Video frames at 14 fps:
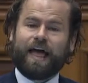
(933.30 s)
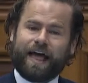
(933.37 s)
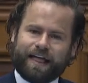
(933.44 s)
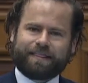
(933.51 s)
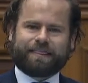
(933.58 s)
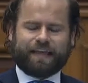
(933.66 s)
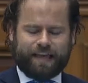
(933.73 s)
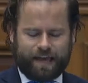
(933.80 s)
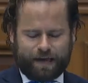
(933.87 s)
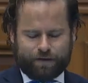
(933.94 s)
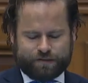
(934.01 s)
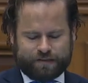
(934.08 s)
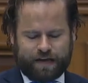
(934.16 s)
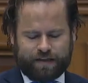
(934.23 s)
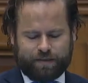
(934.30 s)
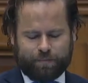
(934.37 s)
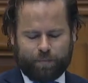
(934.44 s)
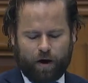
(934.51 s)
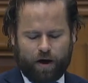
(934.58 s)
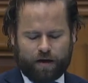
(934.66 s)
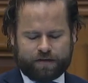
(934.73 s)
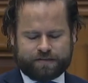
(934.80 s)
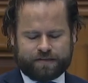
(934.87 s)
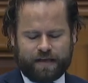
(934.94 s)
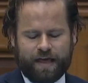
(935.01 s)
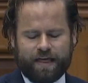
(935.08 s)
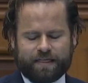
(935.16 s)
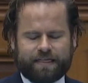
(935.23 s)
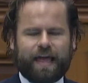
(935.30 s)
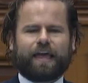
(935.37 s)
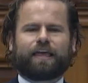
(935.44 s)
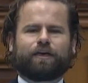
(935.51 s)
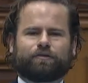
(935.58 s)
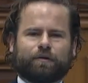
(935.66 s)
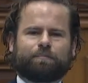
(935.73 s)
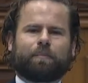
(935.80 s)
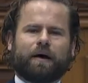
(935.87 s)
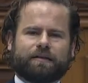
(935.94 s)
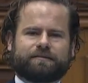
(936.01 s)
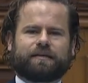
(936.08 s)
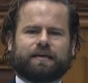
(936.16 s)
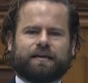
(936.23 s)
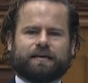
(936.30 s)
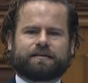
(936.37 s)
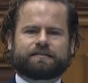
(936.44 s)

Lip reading: and thinking outside the box. Thank you to Bud Tinney,